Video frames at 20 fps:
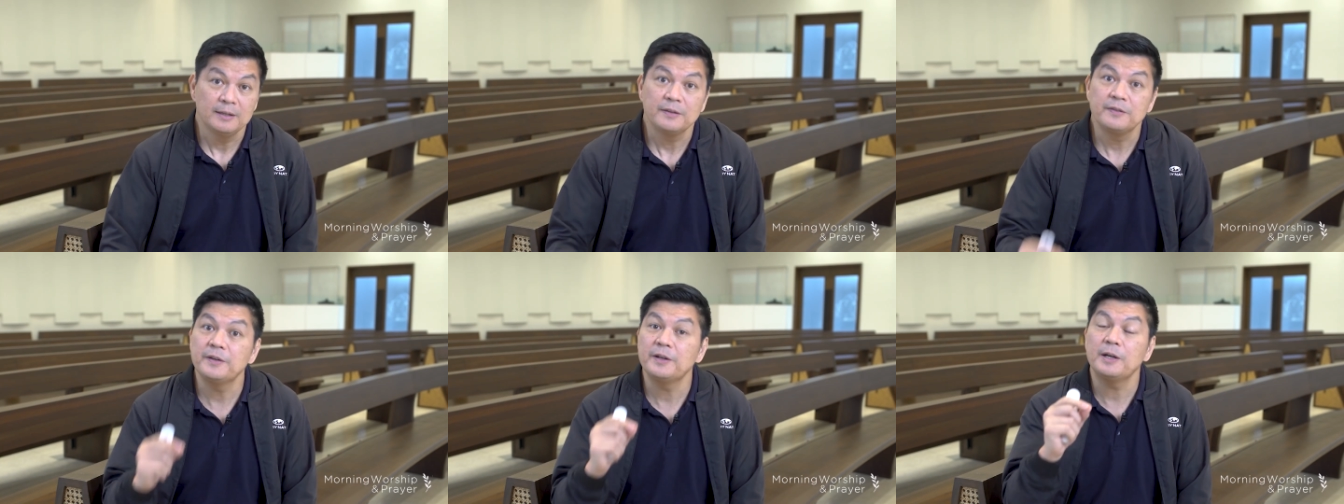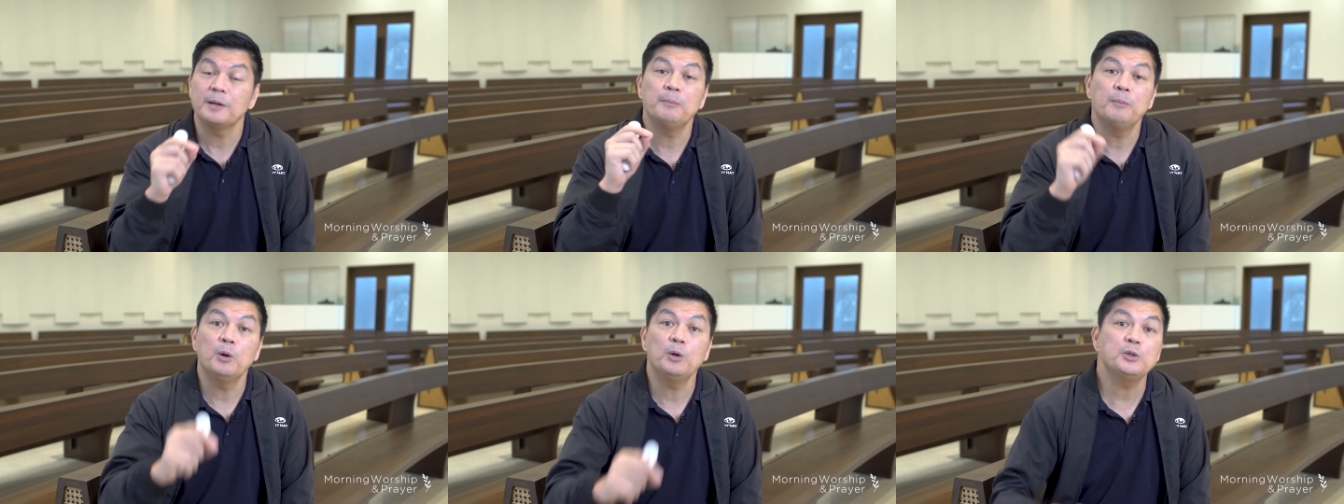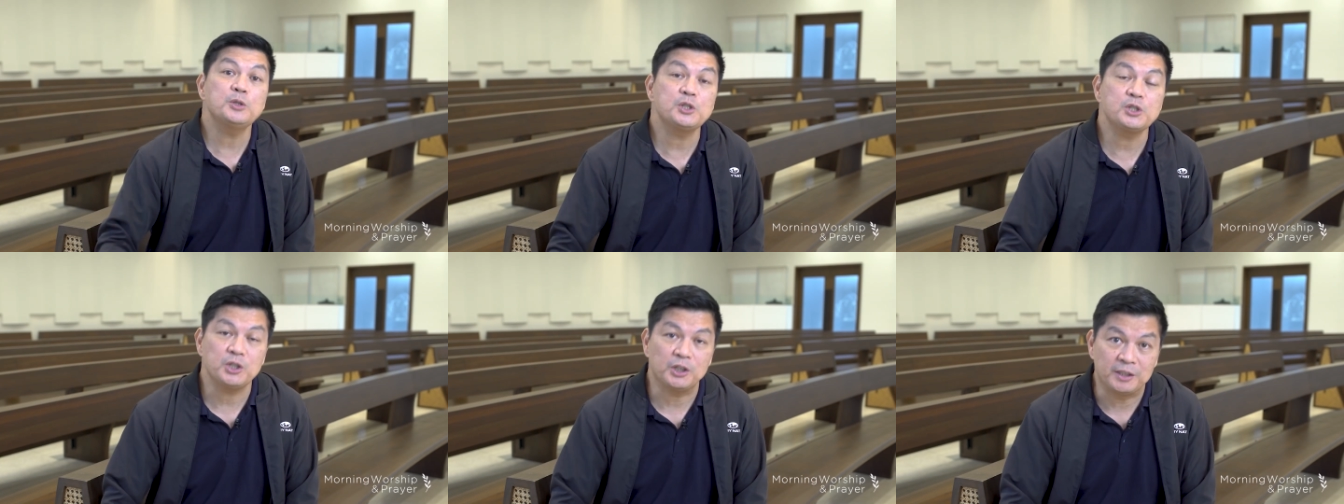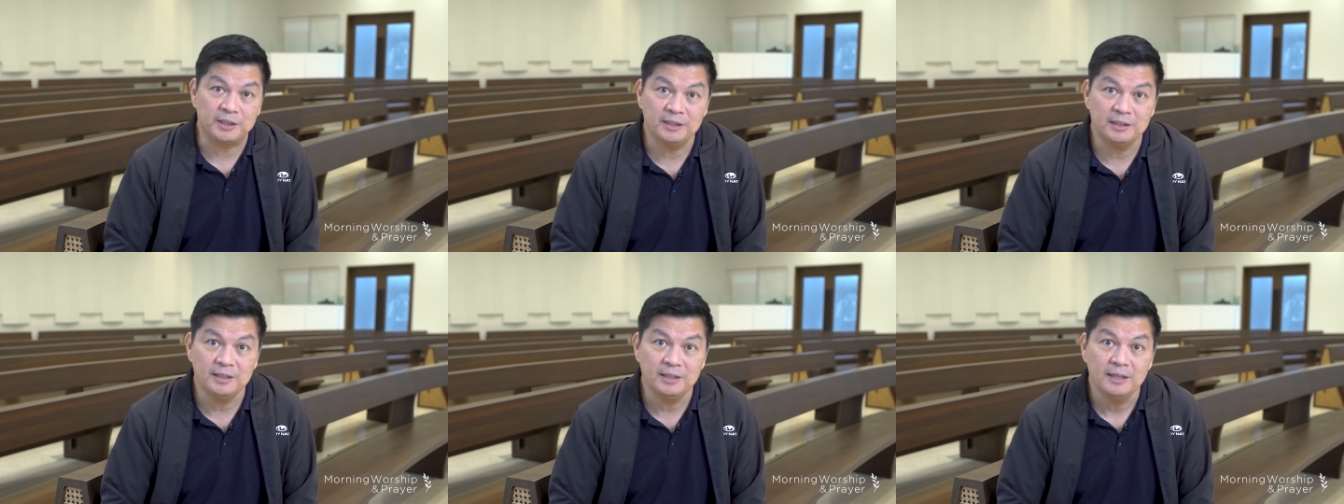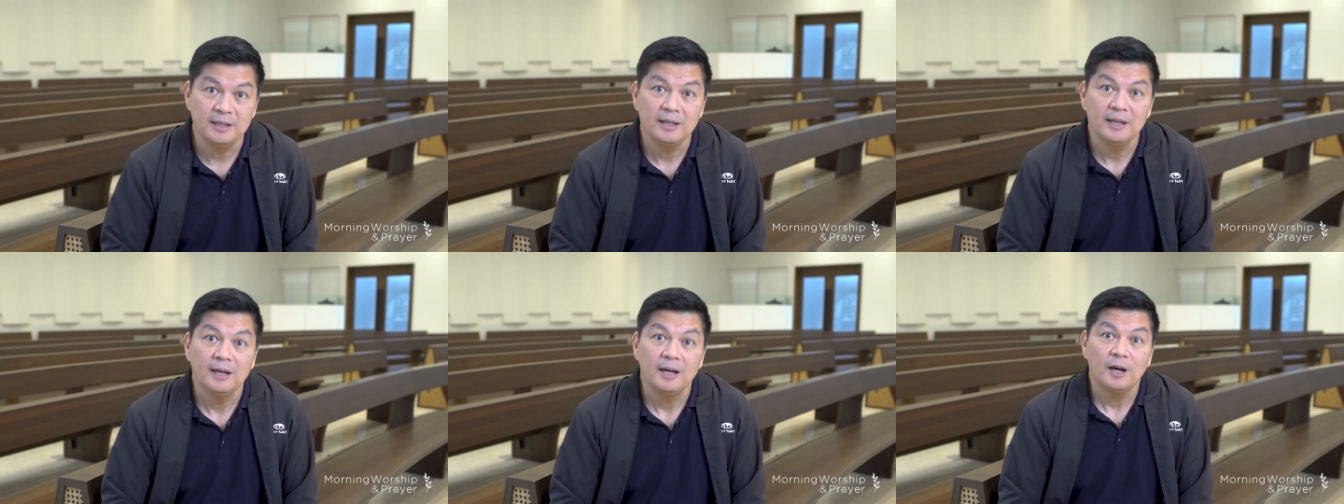their emotion
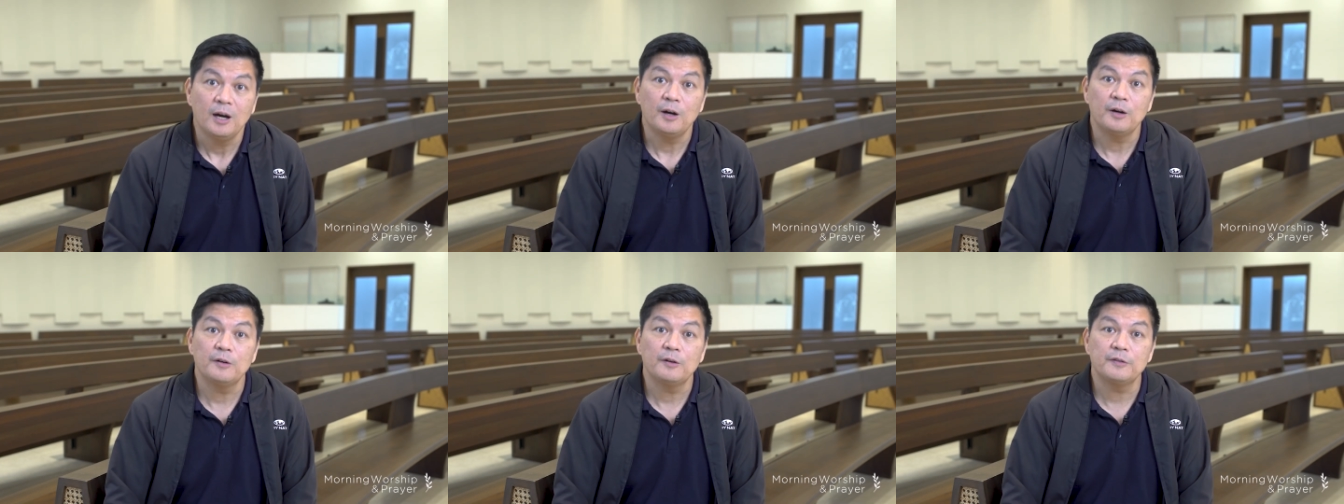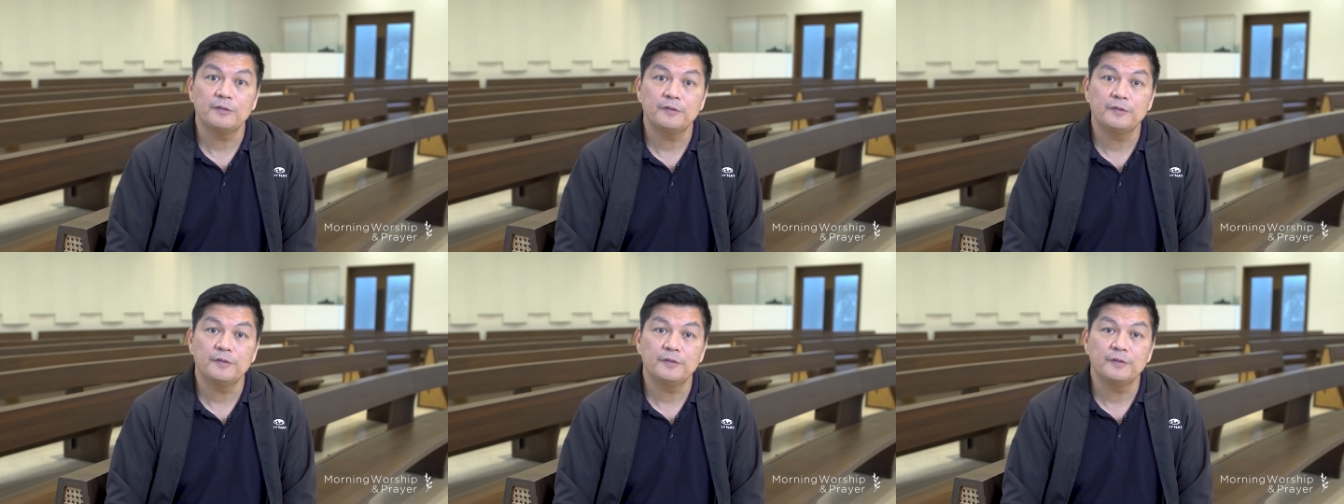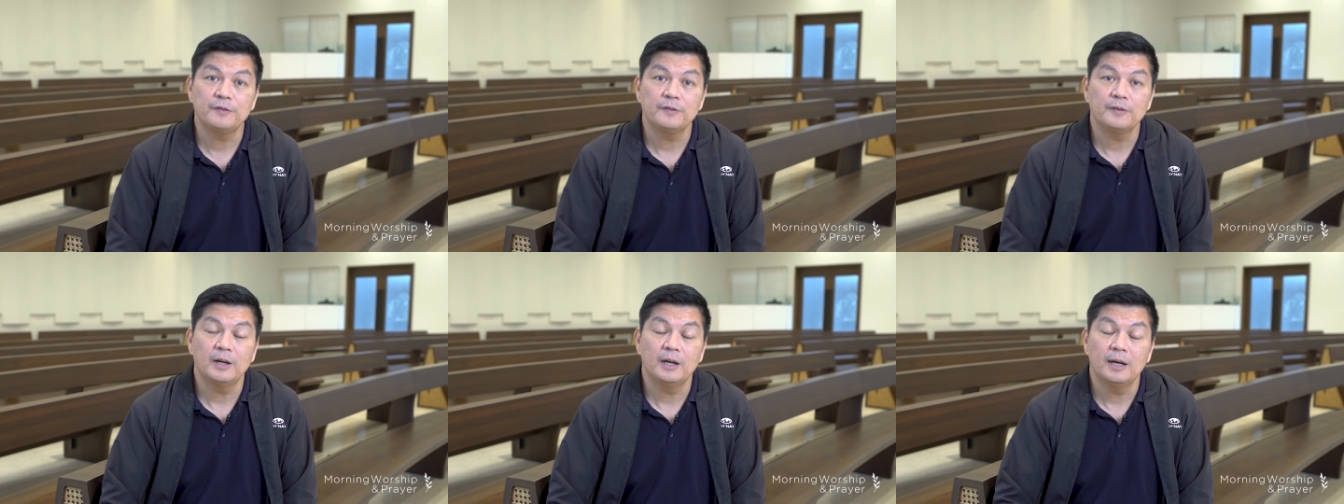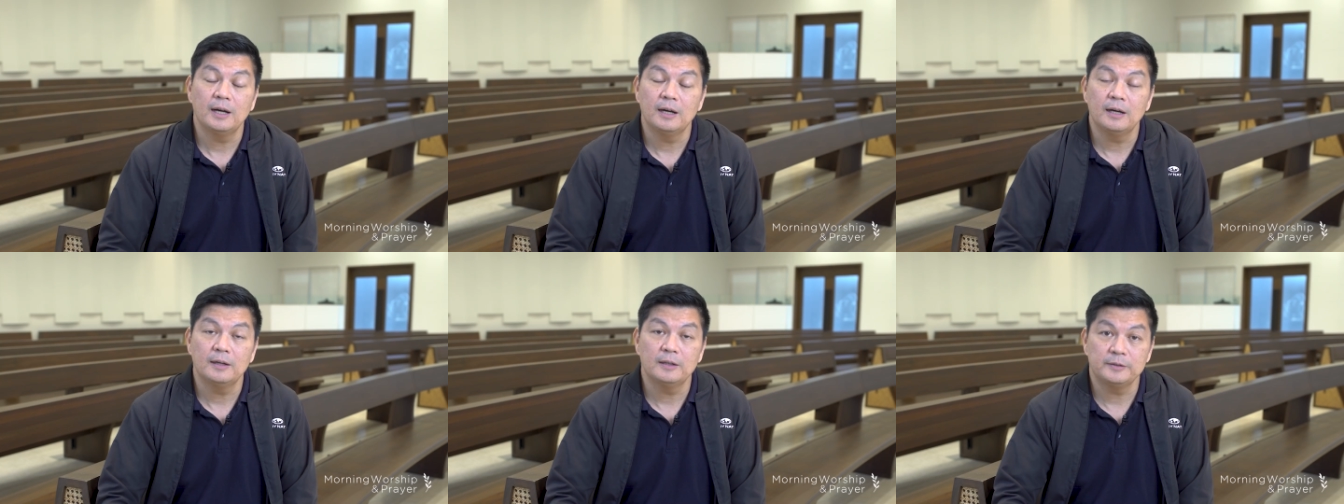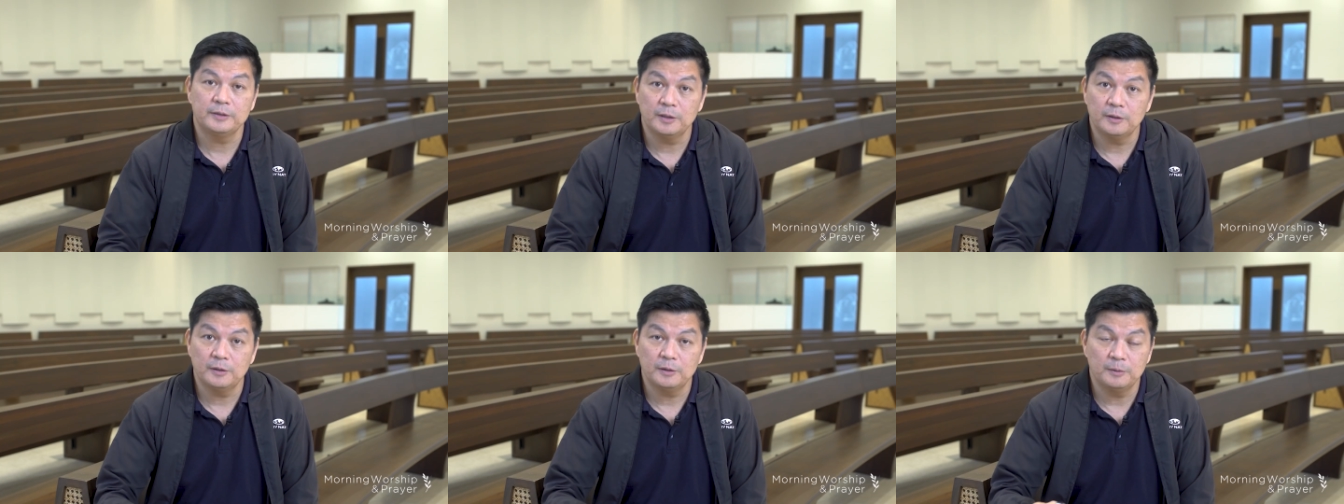of uh,
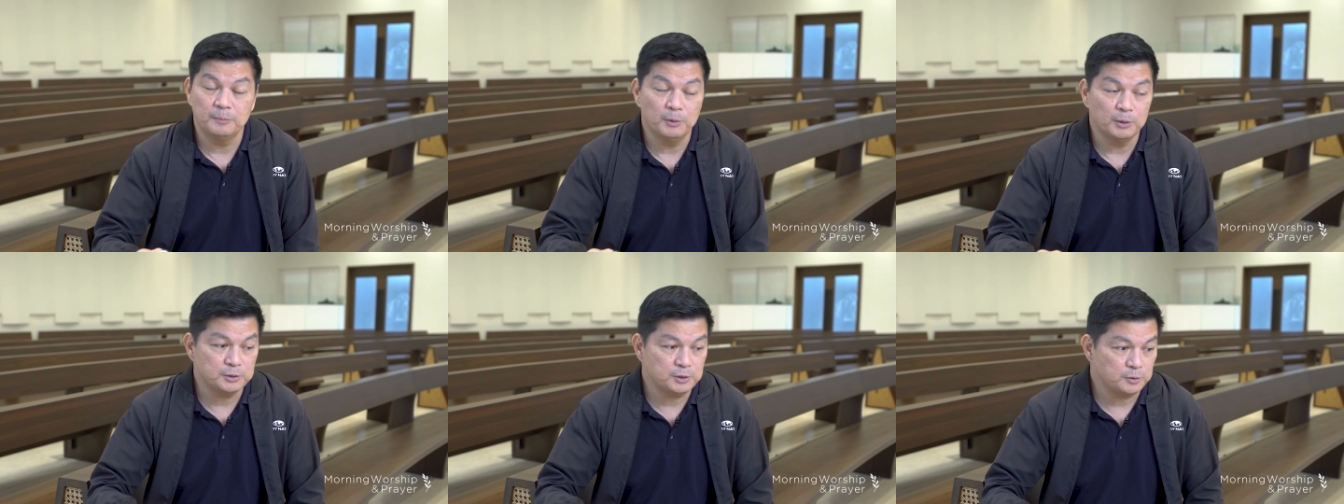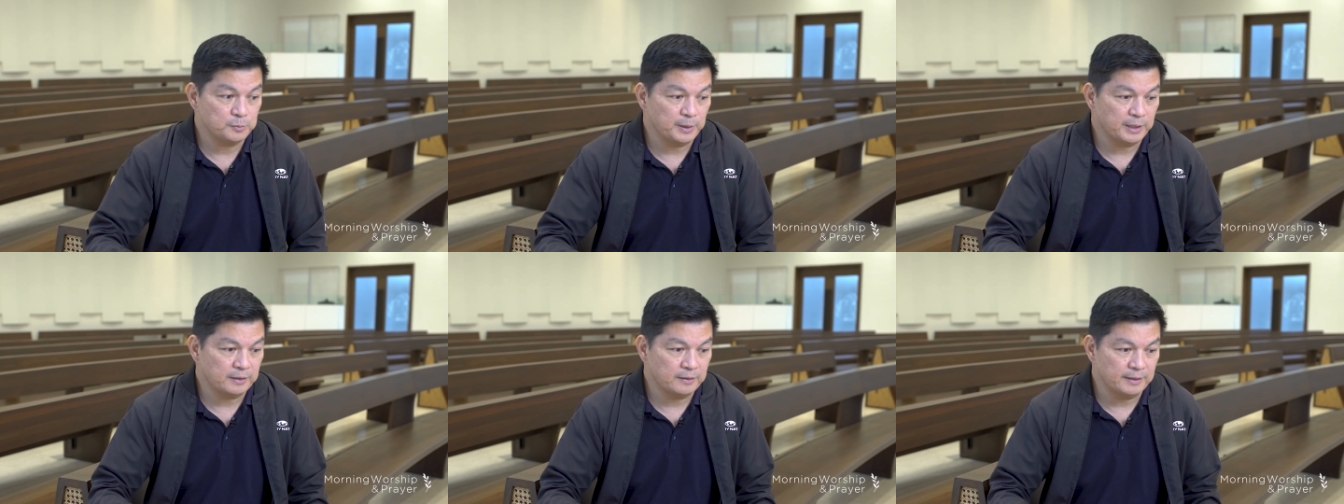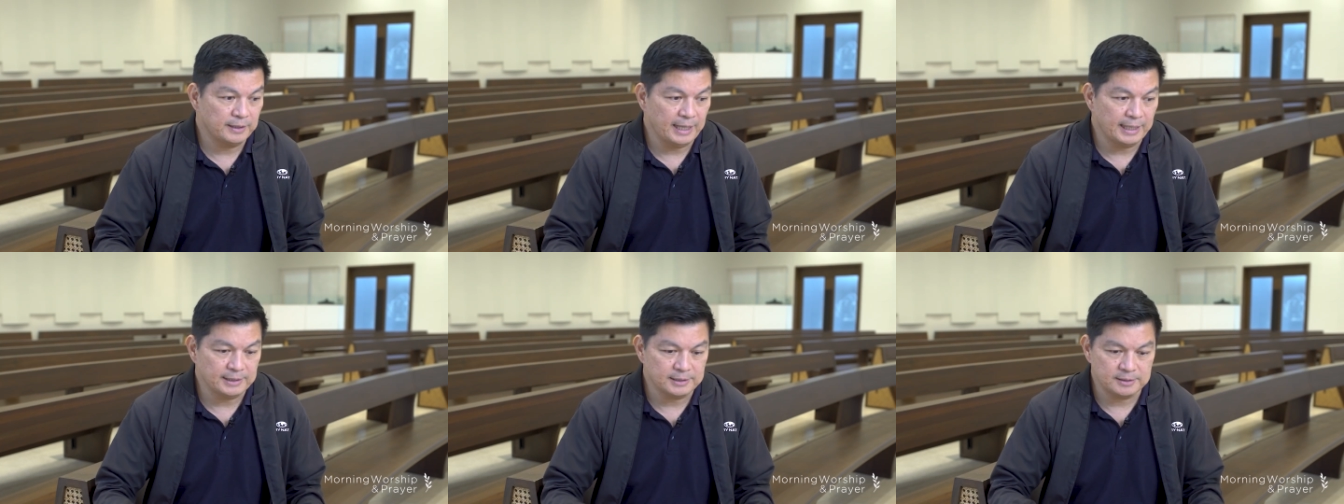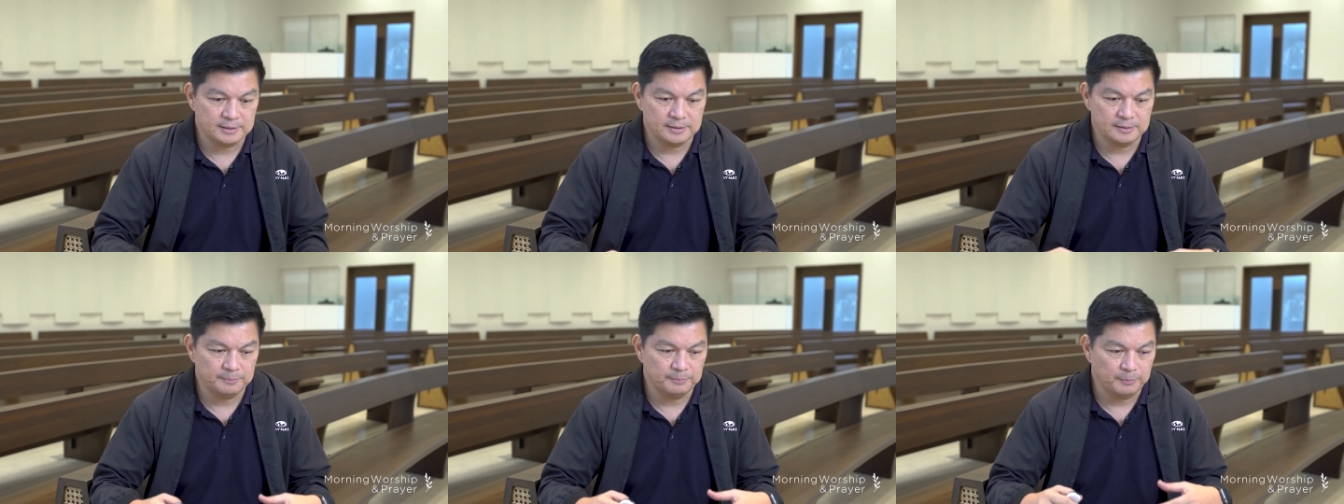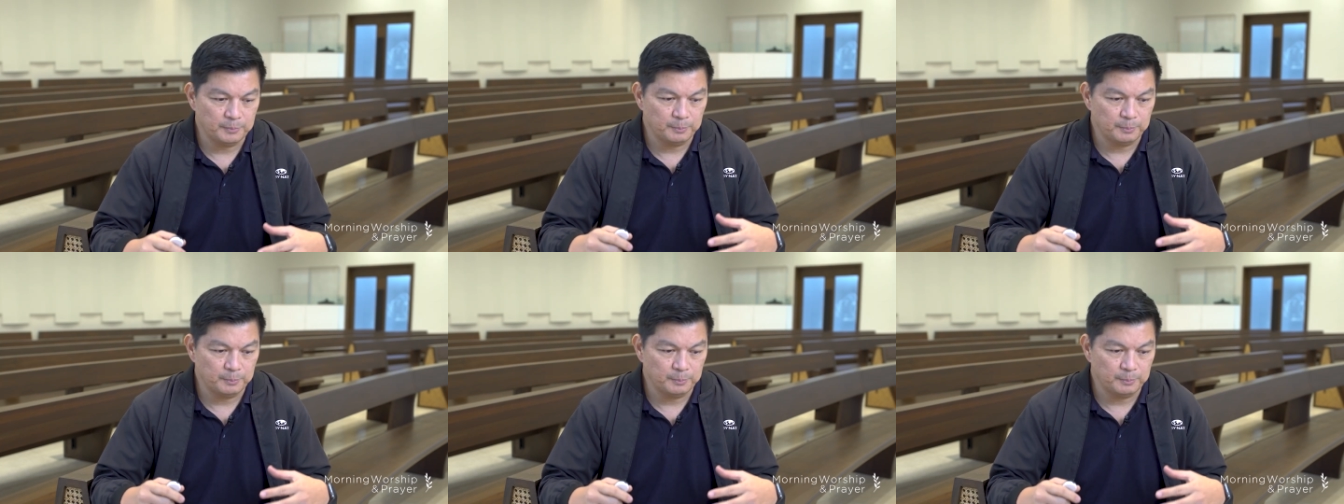their emotions, whether that's